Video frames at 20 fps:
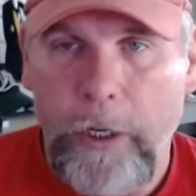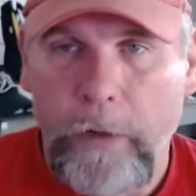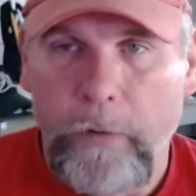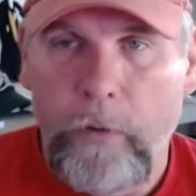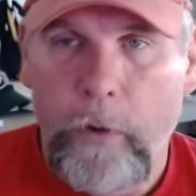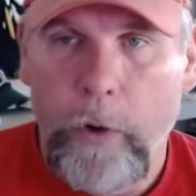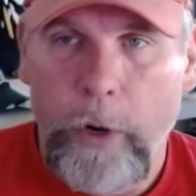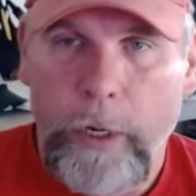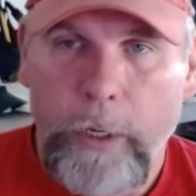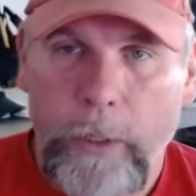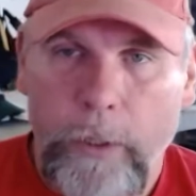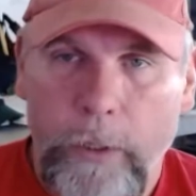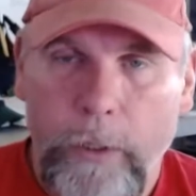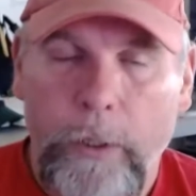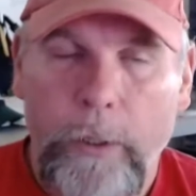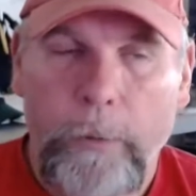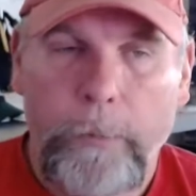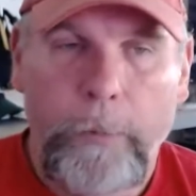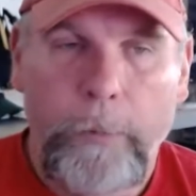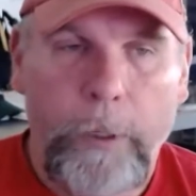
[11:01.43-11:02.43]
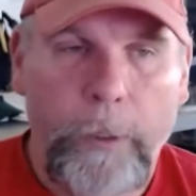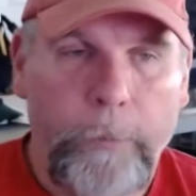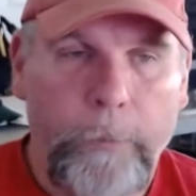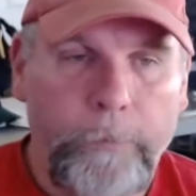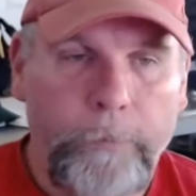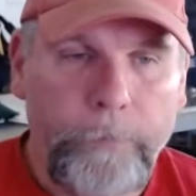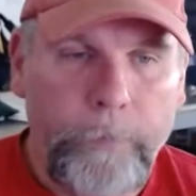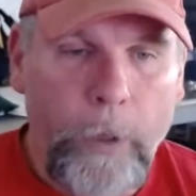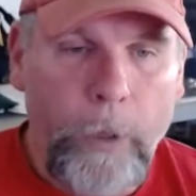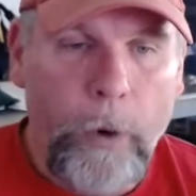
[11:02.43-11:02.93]
avoidance.
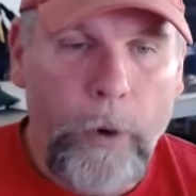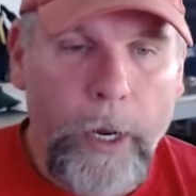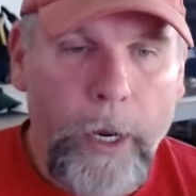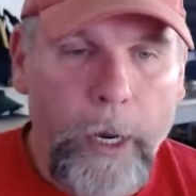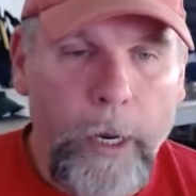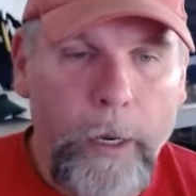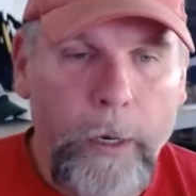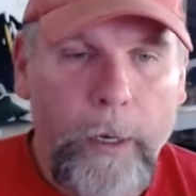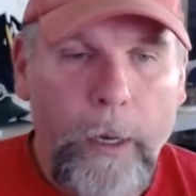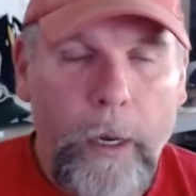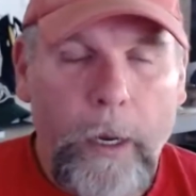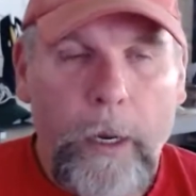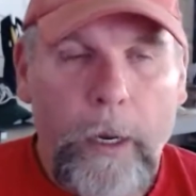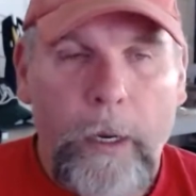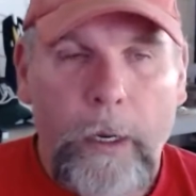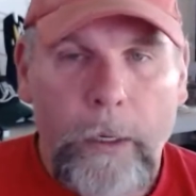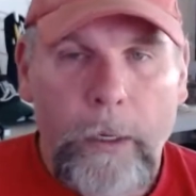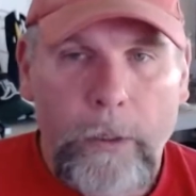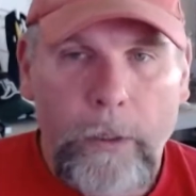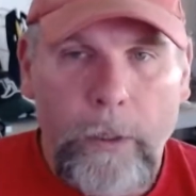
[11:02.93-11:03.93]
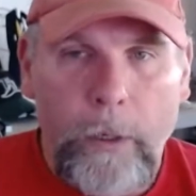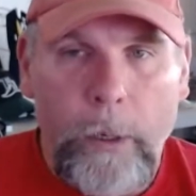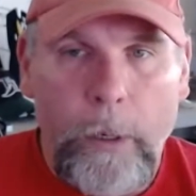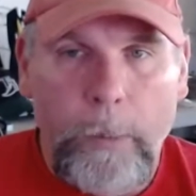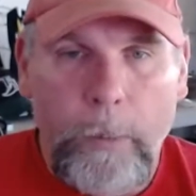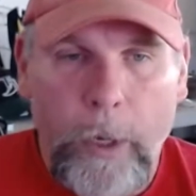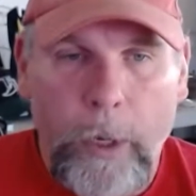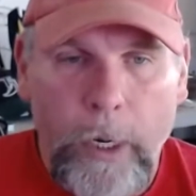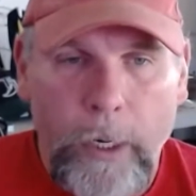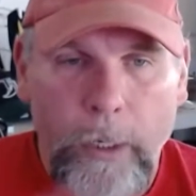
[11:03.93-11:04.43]
Okay, so
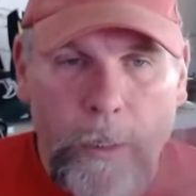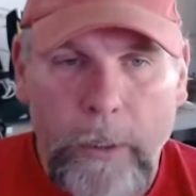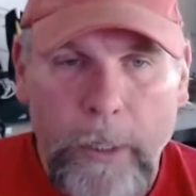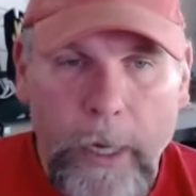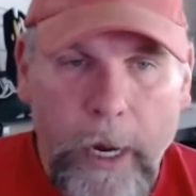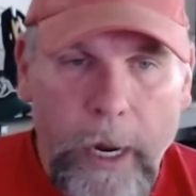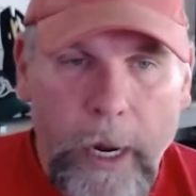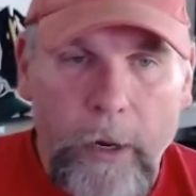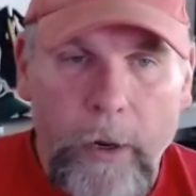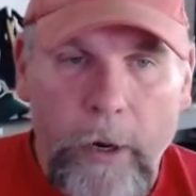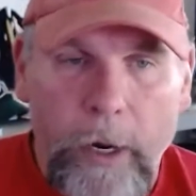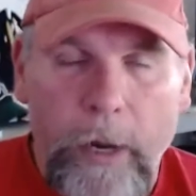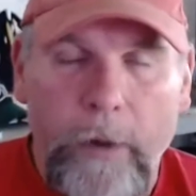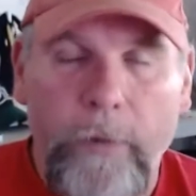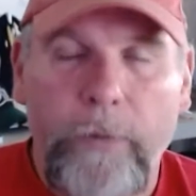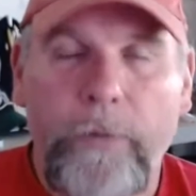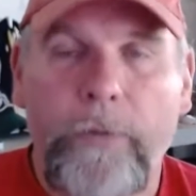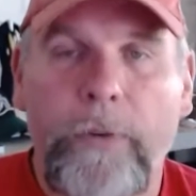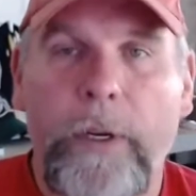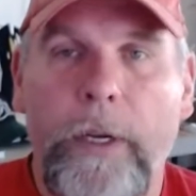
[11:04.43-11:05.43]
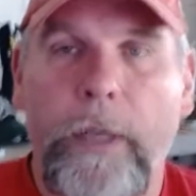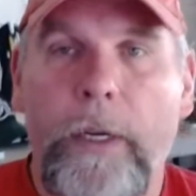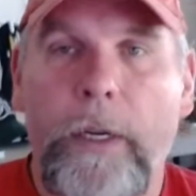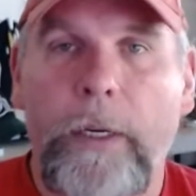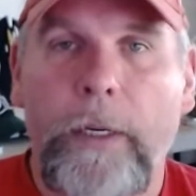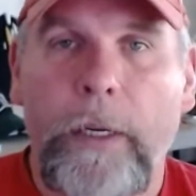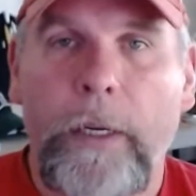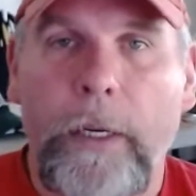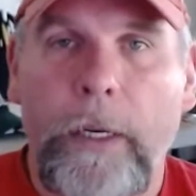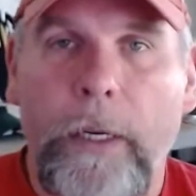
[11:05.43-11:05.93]
I'm going to sign off
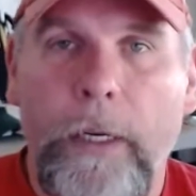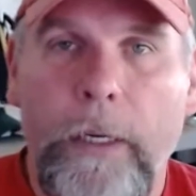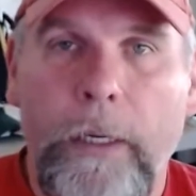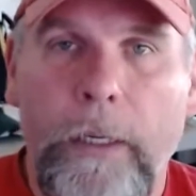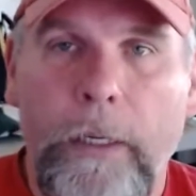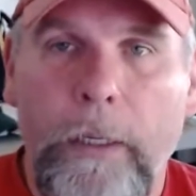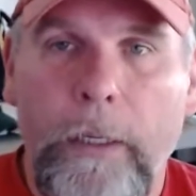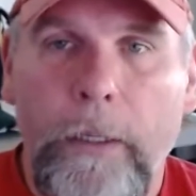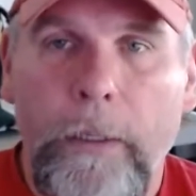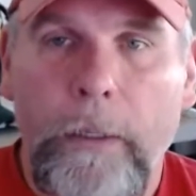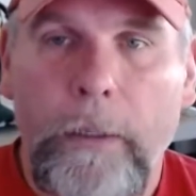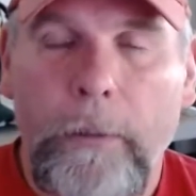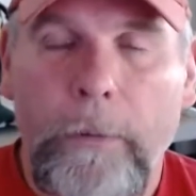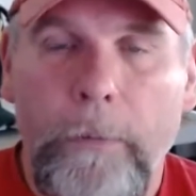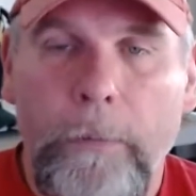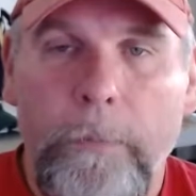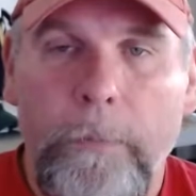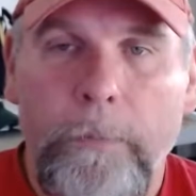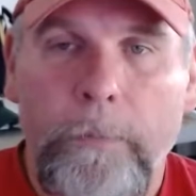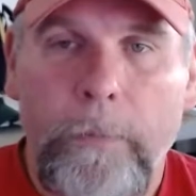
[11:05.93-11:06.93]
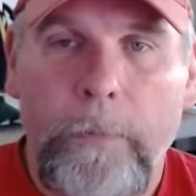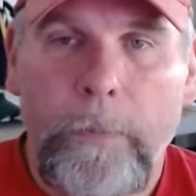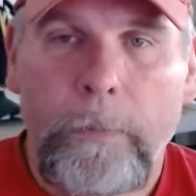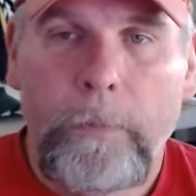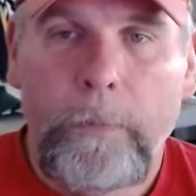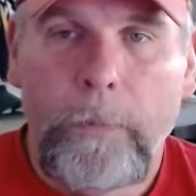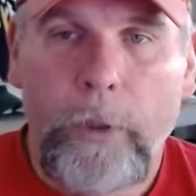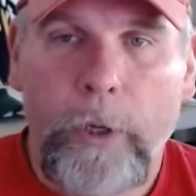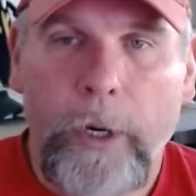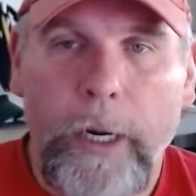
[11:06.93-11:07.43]
and
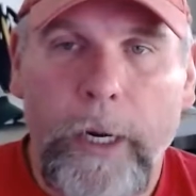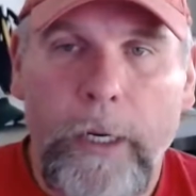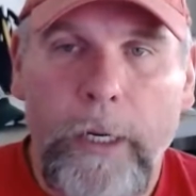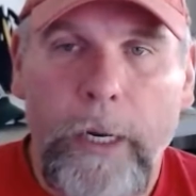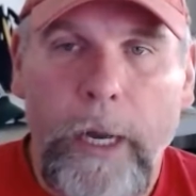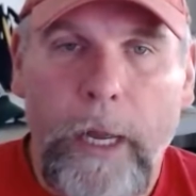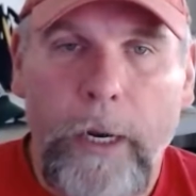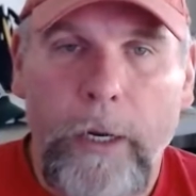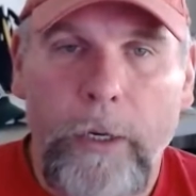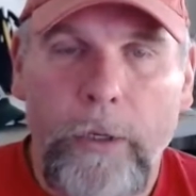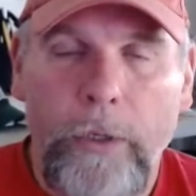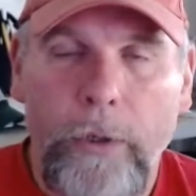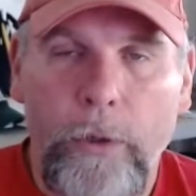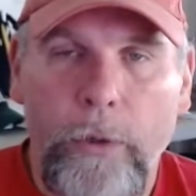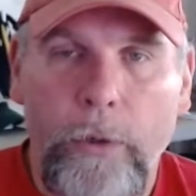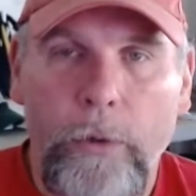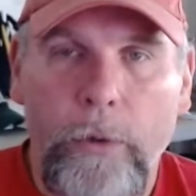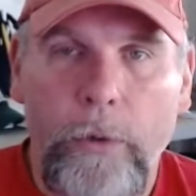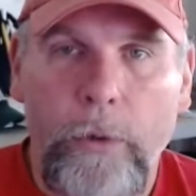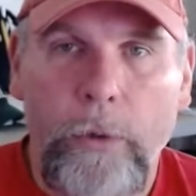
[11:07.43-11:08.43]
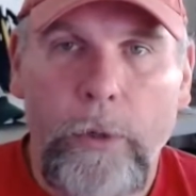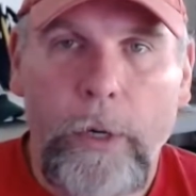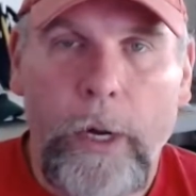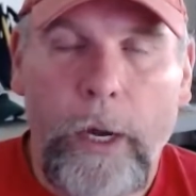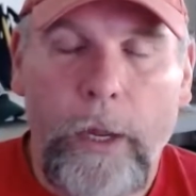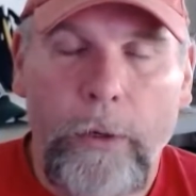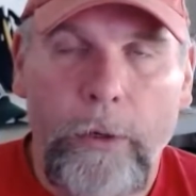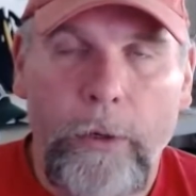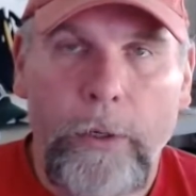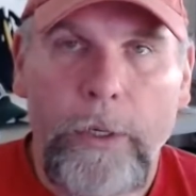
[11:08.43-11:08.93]
learning how to do
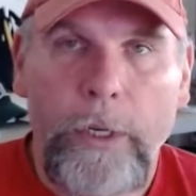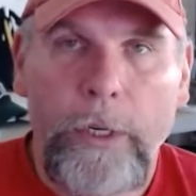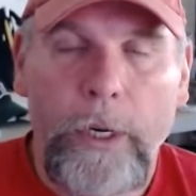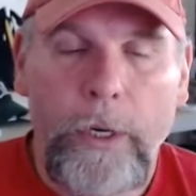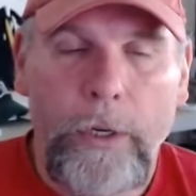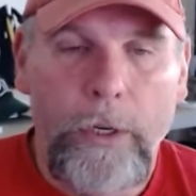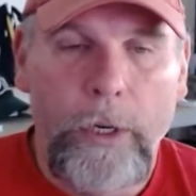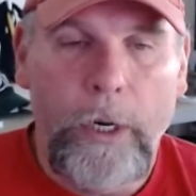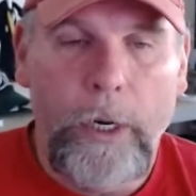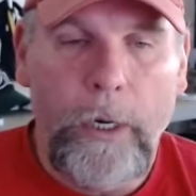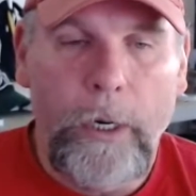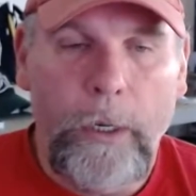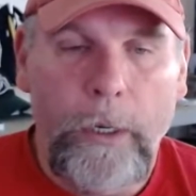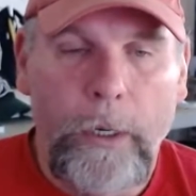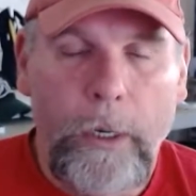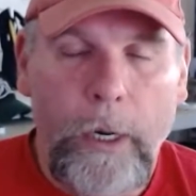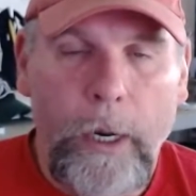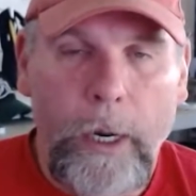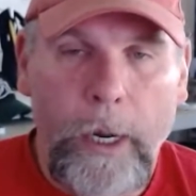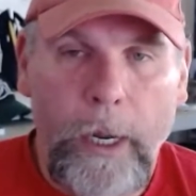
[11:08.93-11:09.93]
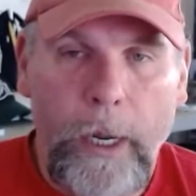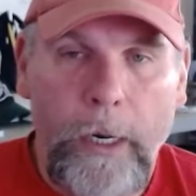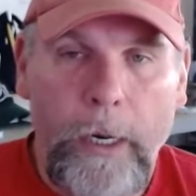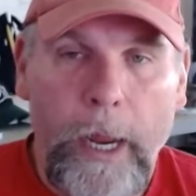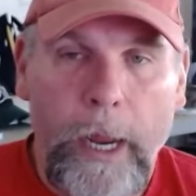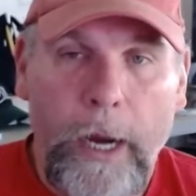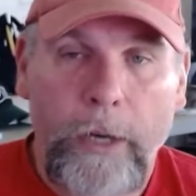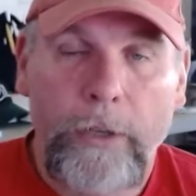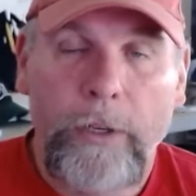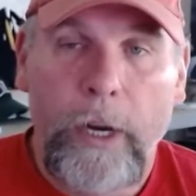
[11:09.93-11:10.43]
other teaching. And
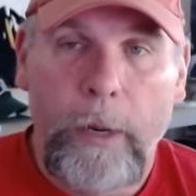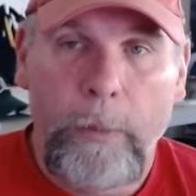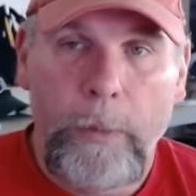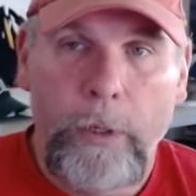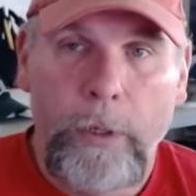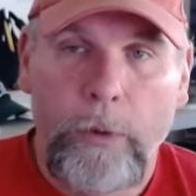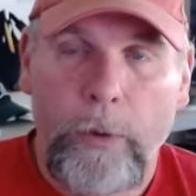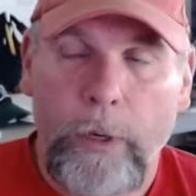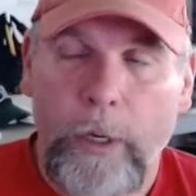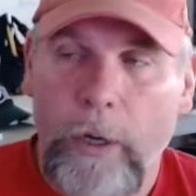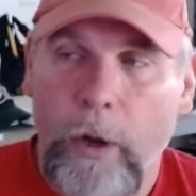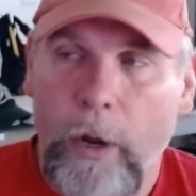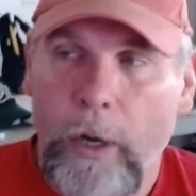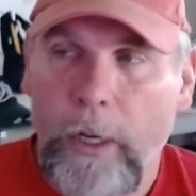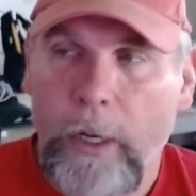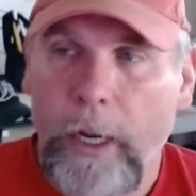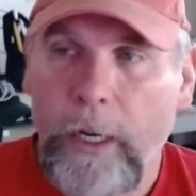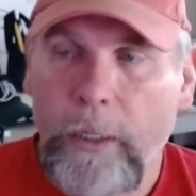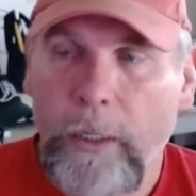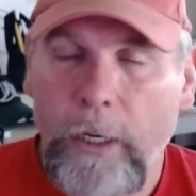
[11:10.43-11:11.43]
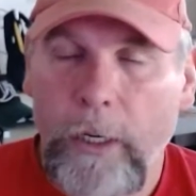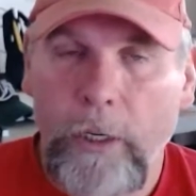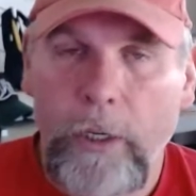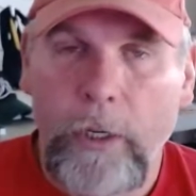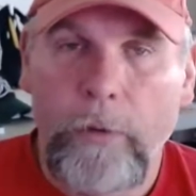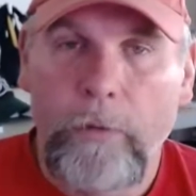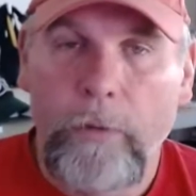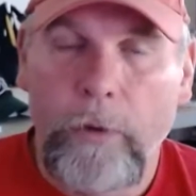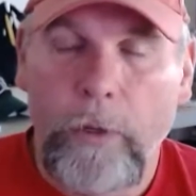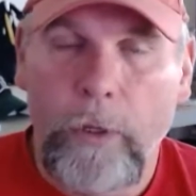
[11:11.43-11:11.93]
actually, I've been doing online
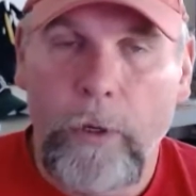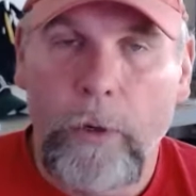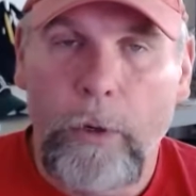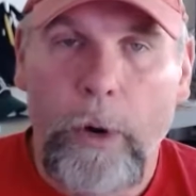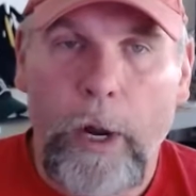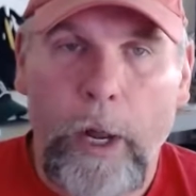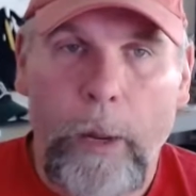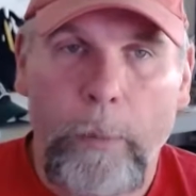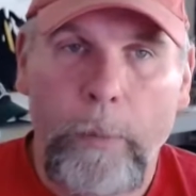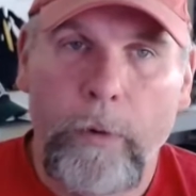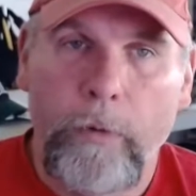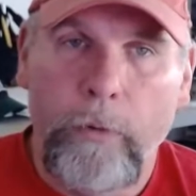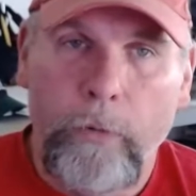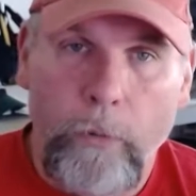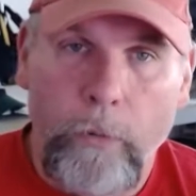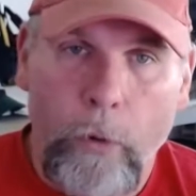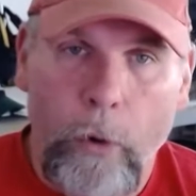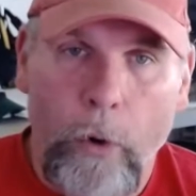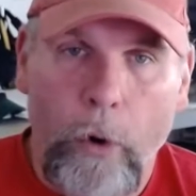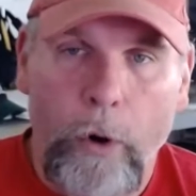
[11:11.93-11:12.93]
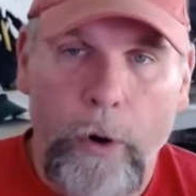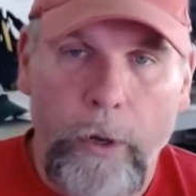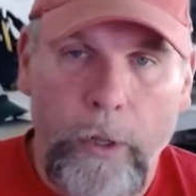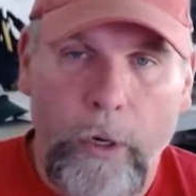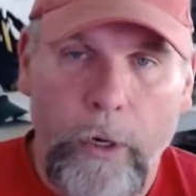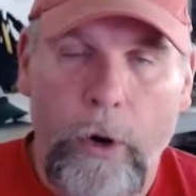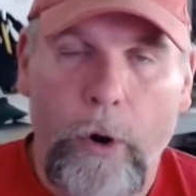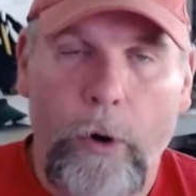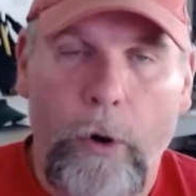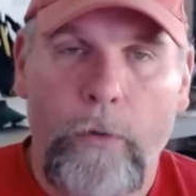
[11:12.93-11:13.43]
teaching for a little while before the
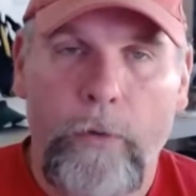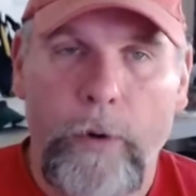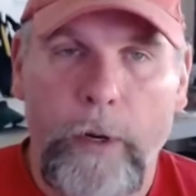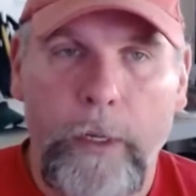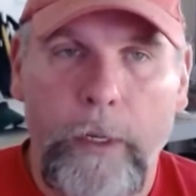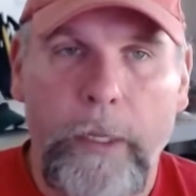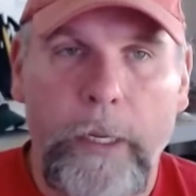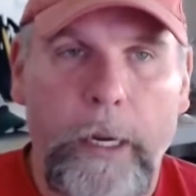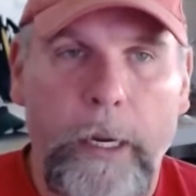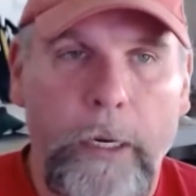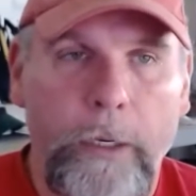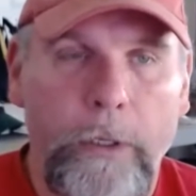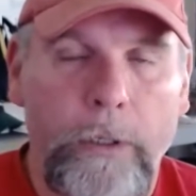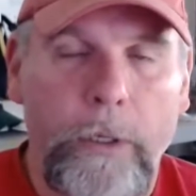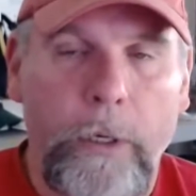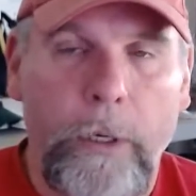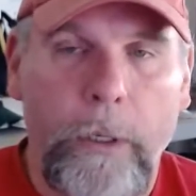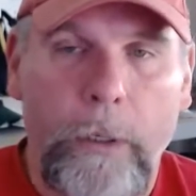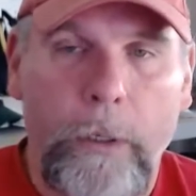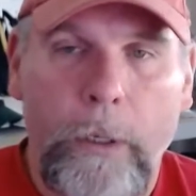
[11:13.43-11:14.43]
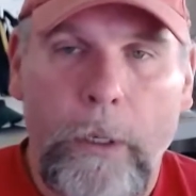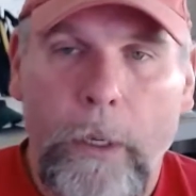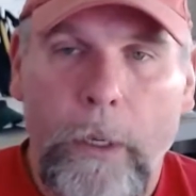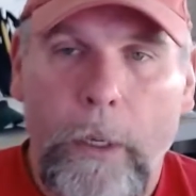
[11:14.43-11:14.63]
COVID thing. So